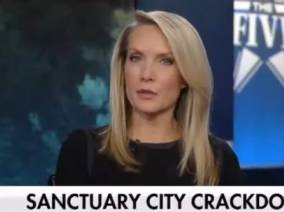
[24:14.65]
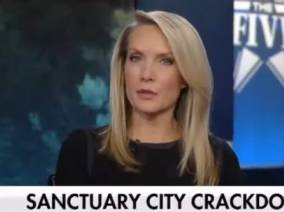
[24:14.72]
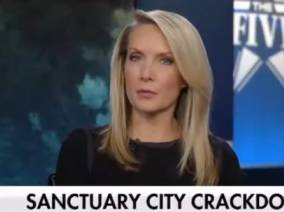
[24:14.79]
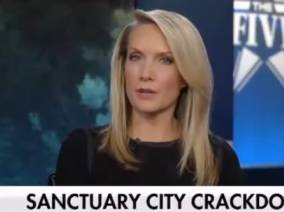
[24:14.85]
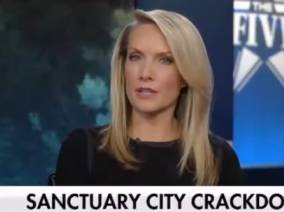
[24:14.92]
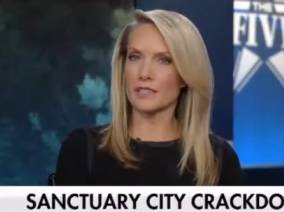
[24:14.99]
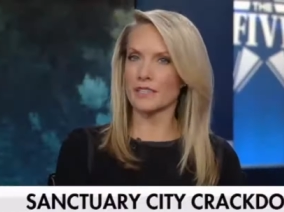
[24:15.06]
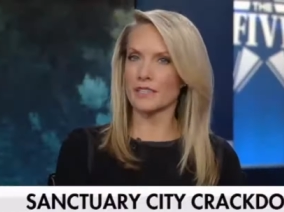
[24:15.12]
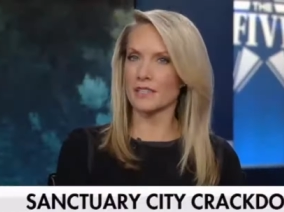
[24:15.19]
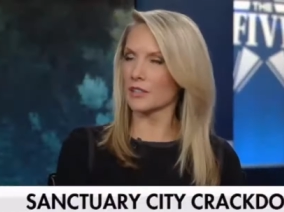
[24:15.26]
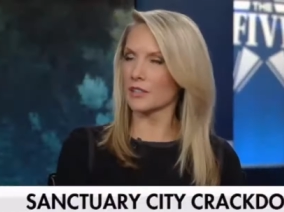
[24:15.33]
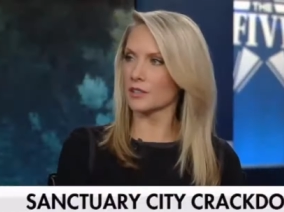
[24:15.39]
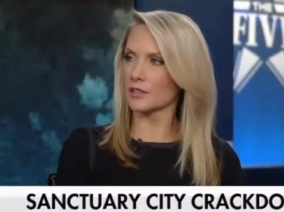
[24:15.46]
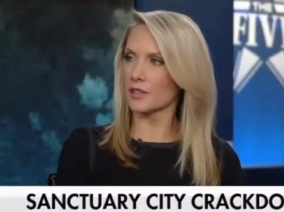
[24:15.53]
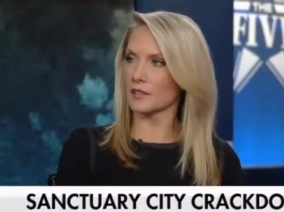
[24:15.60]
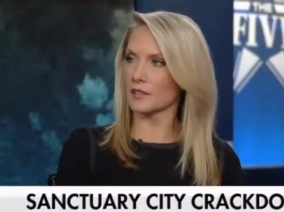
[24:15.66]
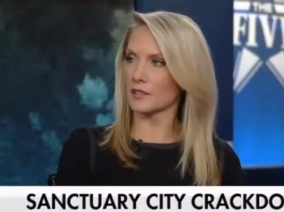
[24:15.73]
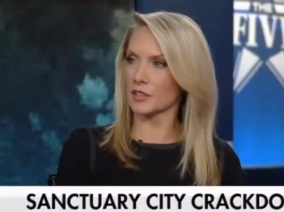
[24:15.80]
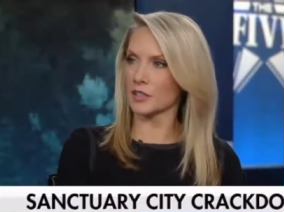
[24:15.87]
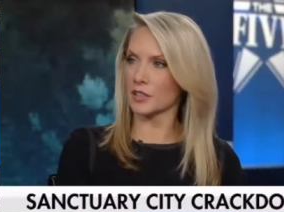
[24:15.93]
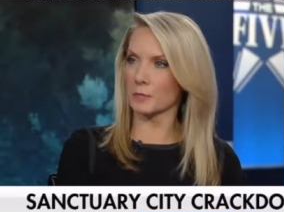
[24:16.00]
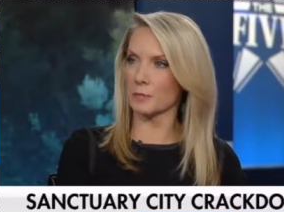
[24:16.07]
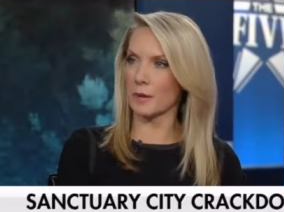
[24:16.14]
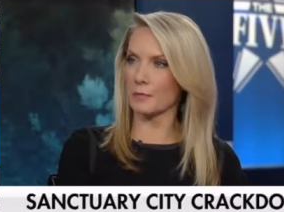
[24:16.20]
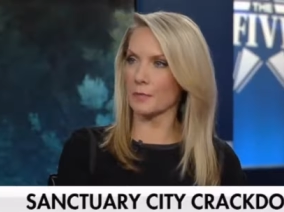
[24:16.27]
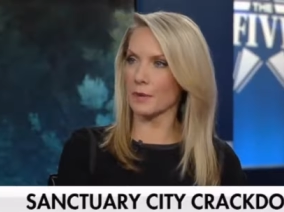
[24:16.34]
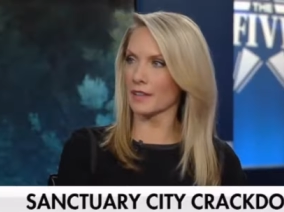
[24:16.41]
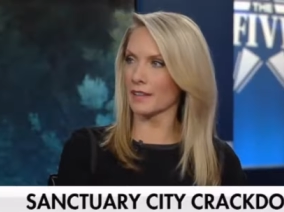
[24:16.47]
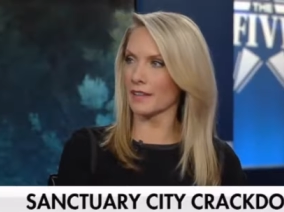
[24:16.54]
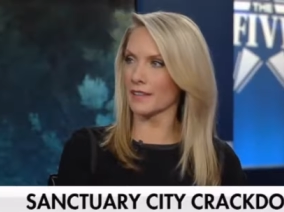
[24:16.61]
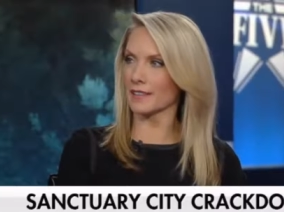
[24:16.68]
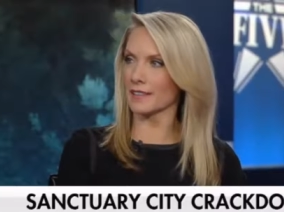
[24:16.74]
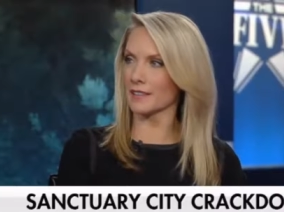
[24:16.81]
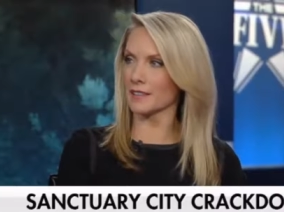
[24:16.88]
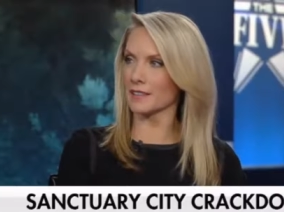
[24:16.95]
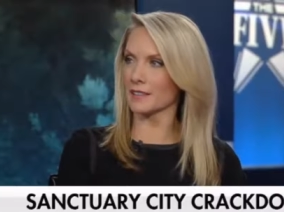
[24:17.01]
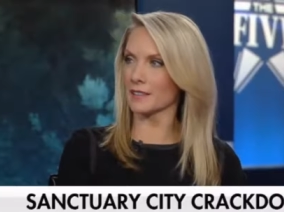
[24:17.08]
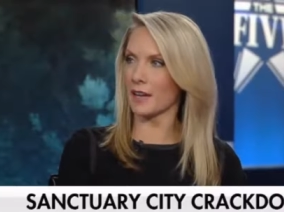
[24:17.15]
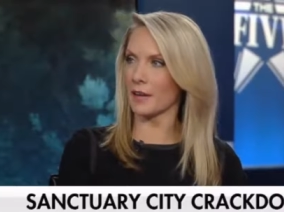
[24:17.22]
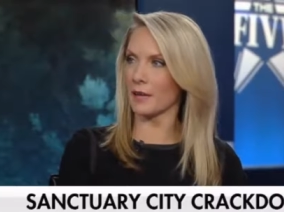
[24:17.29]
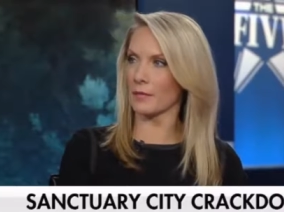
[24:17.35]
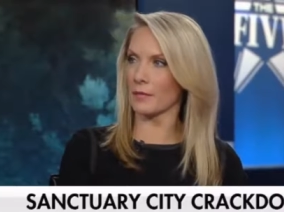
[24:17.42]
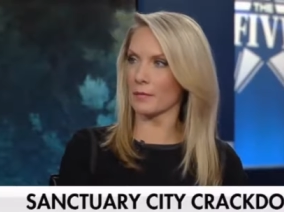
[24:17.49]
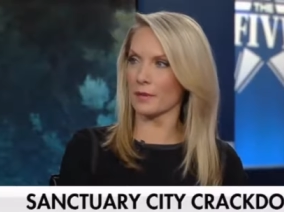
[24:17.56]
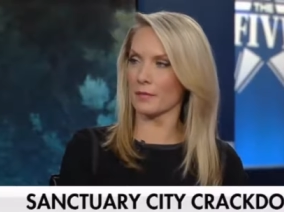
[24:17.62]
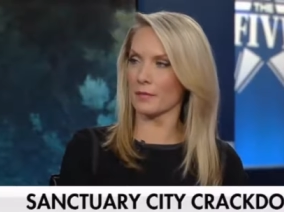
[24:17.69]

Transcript: if the president is just spitballing ideas and